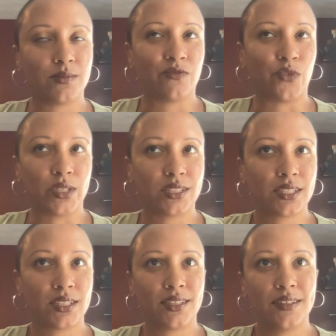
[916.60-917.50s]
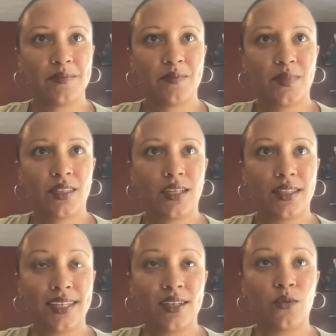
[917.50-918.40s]
voice it.
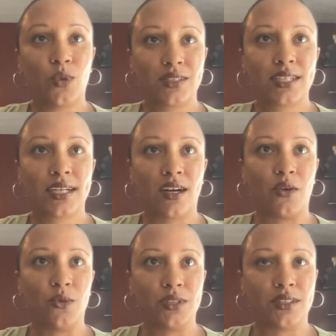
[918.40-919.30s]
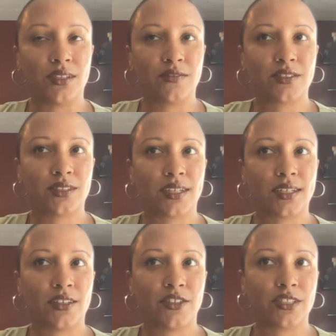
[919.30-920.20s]
And then once I got old enough to like
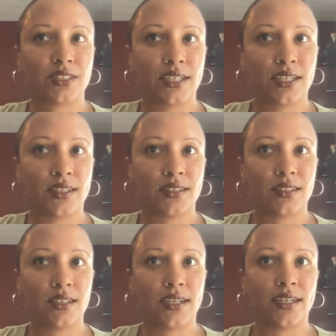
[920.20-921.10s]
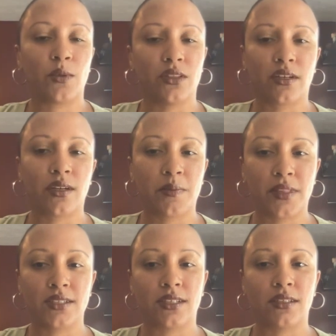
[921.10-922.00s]
understand and I would look up
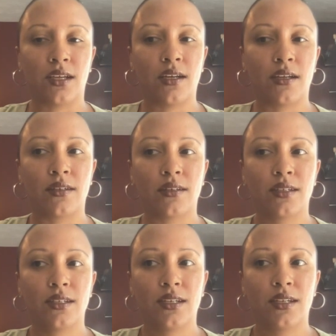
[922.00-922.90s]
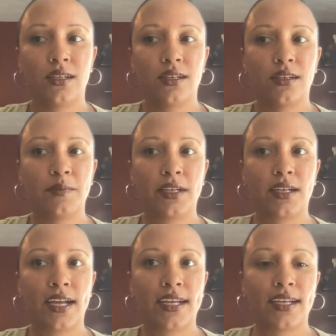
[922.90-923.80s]
things online, I'm like,
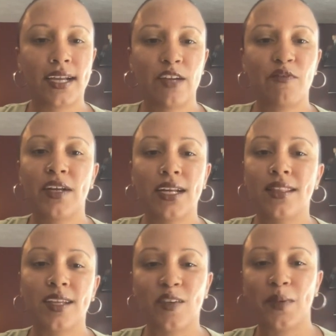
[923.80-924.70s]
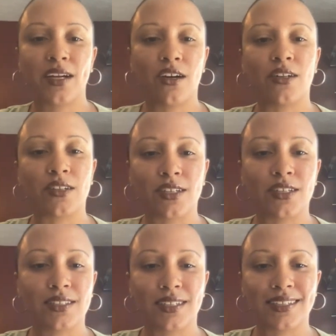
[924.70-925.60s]
I can't find anything of my
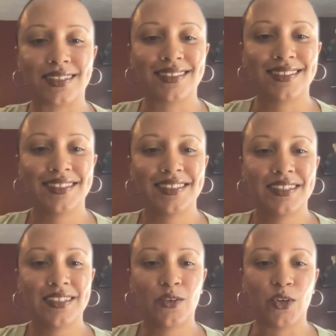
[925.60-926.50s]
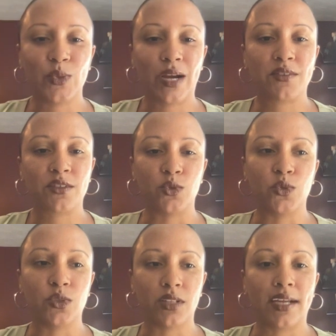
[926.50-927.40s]
color. Like, or you have to
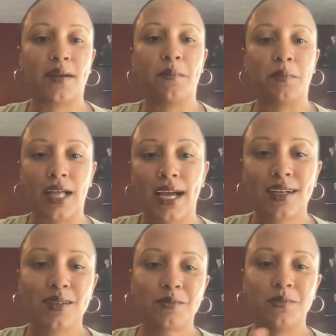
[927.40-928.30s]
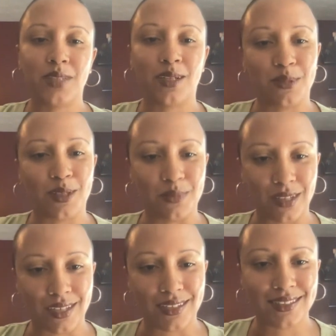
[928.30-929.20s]
Google like Black, blah, blah,
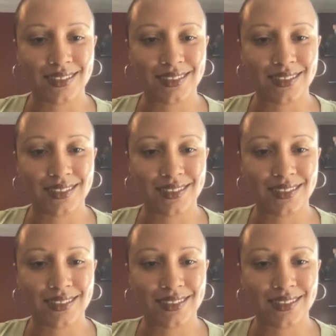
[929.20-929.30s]
blah,